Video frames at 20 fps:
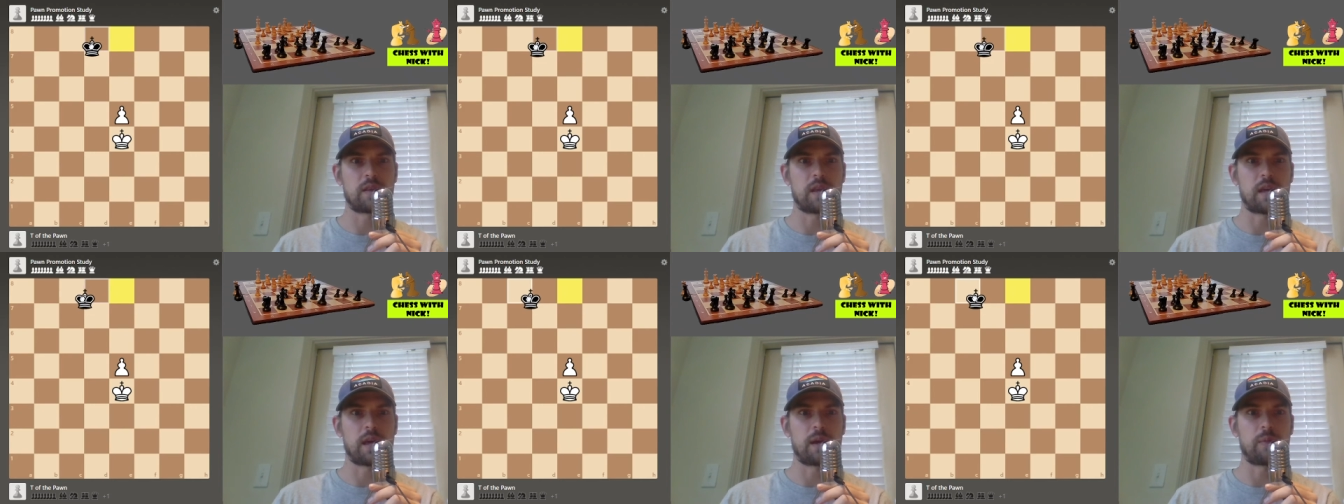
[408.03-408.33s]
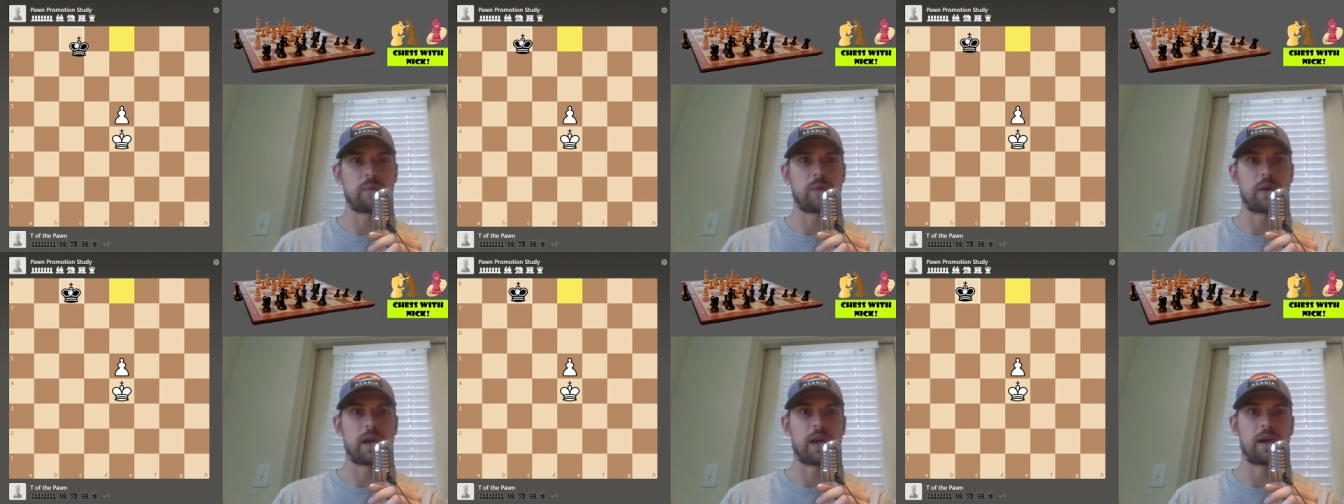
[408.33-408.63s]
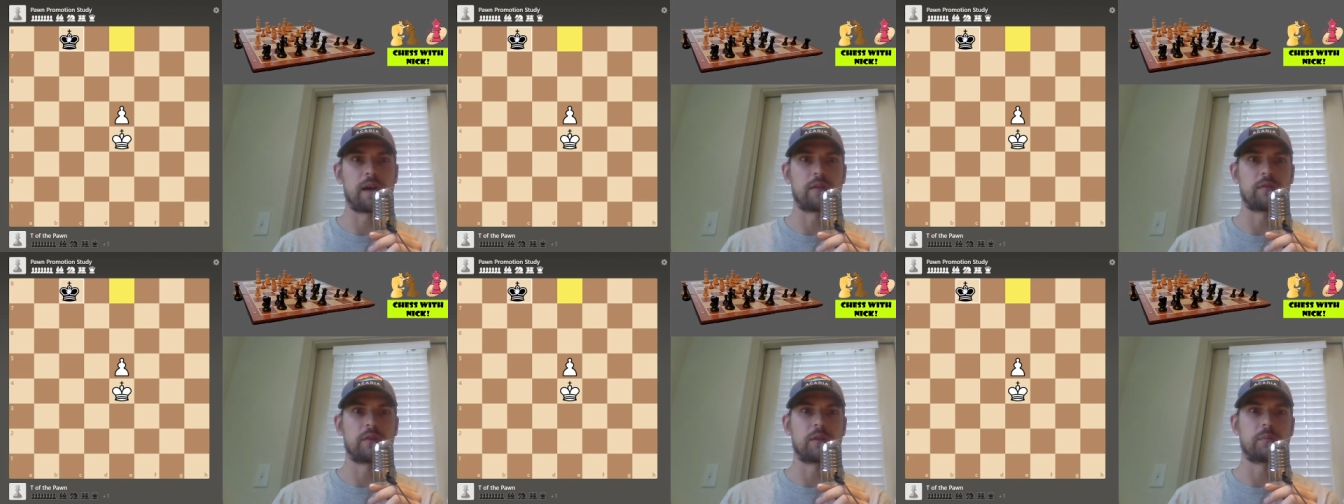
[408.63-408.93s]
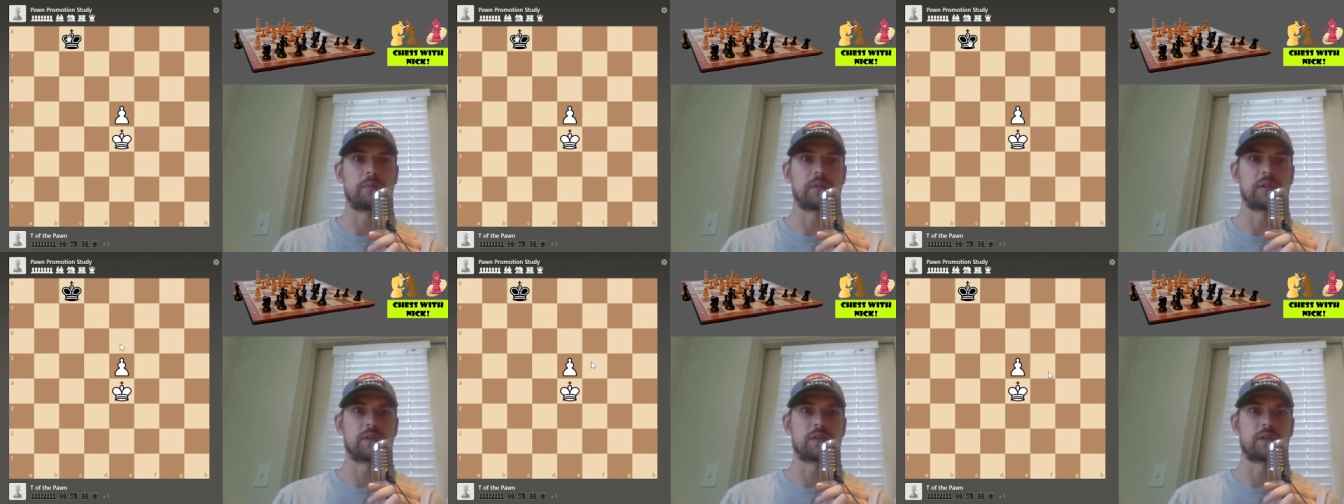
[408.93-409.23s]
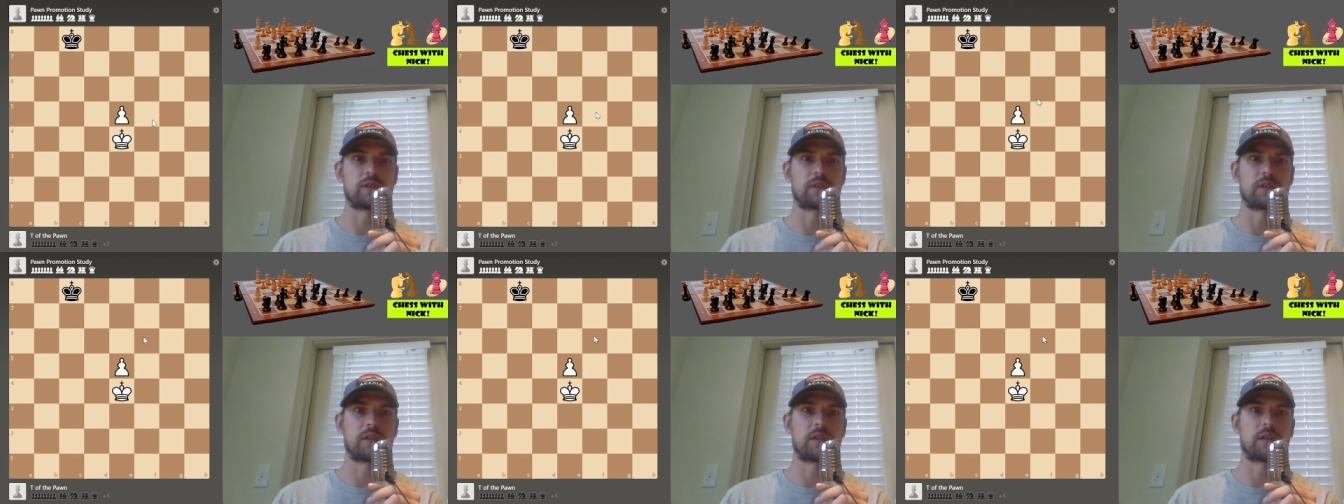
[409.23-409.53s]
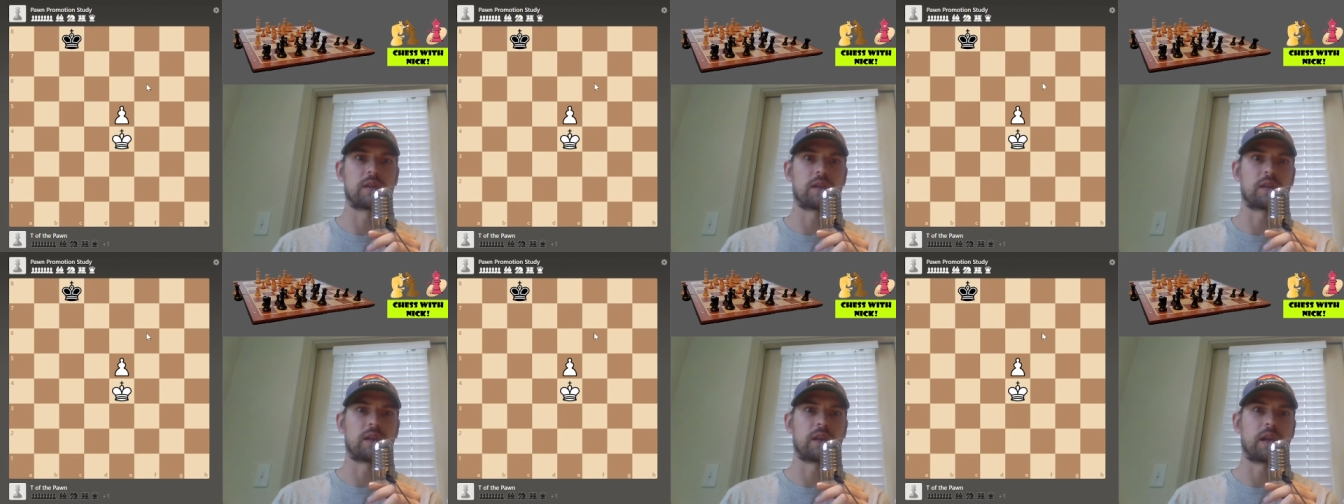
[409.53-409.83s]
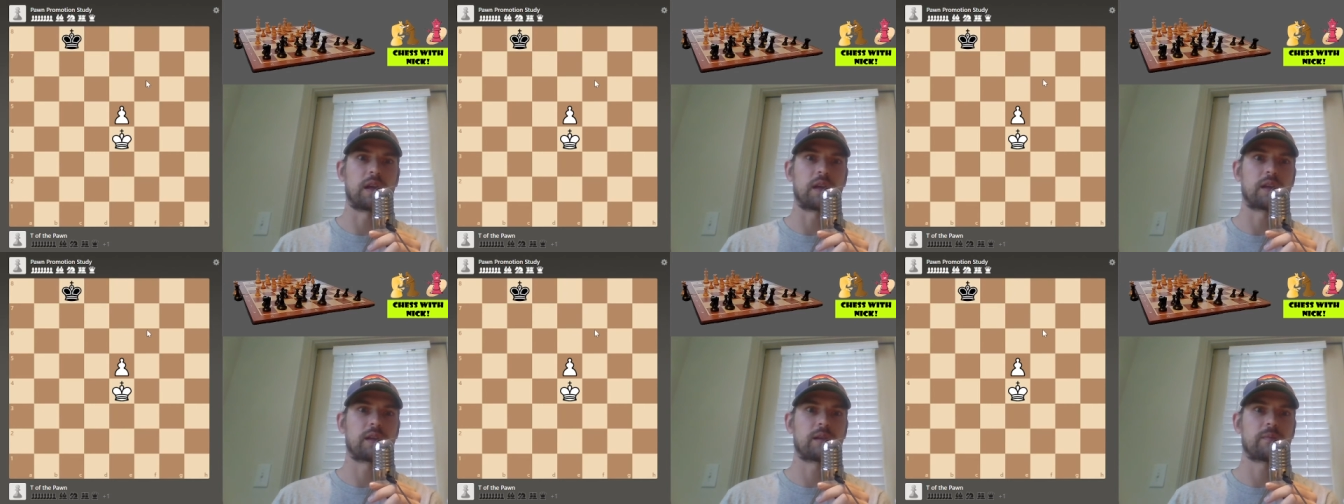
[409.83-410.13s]
that we have a position
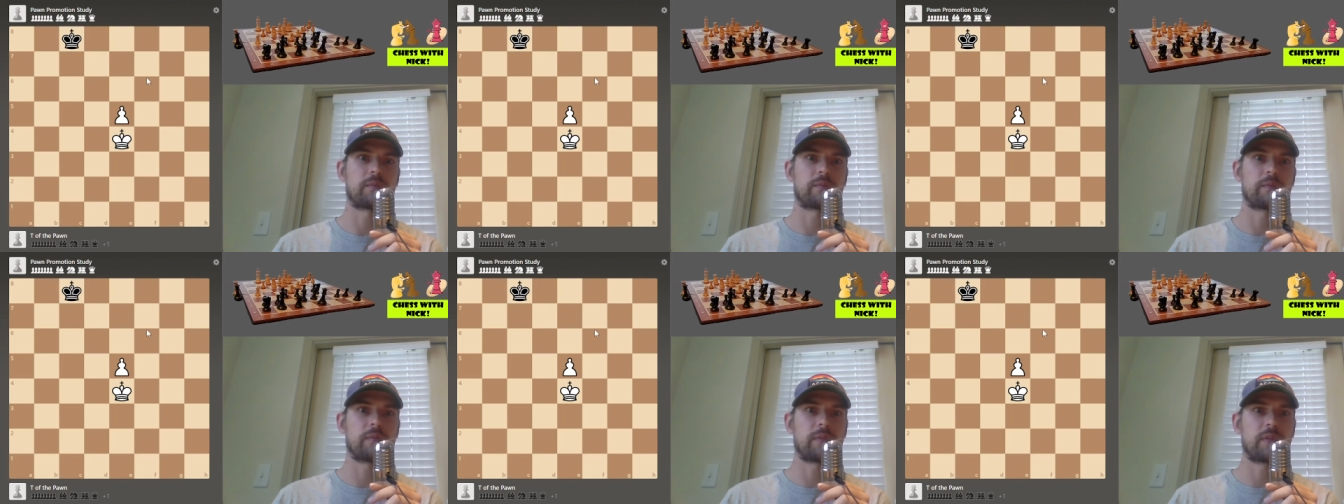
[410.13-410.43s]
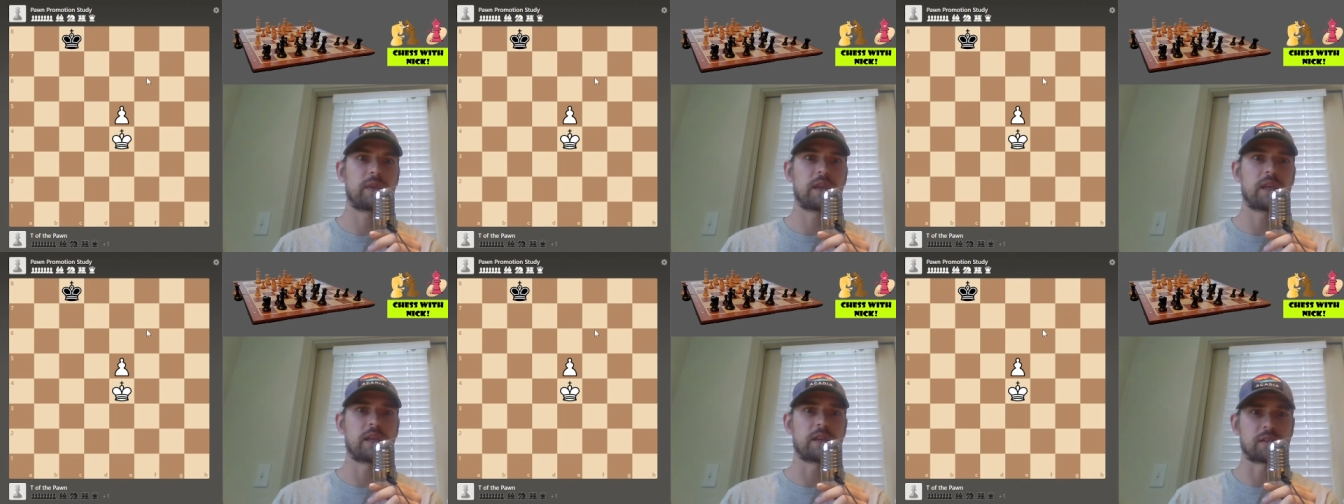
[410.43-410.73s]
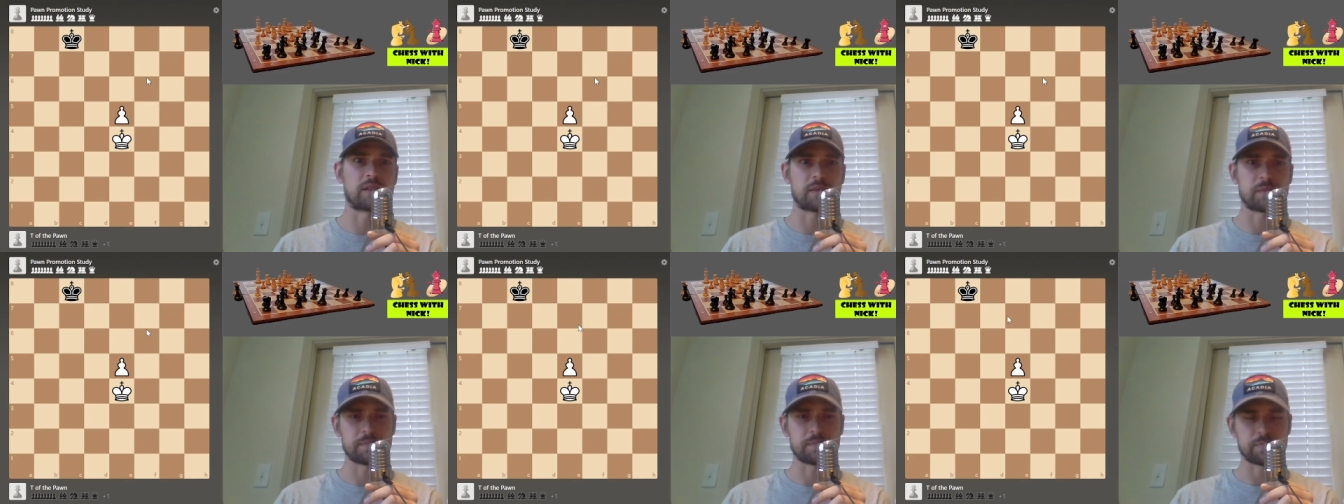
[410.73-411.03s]
like this.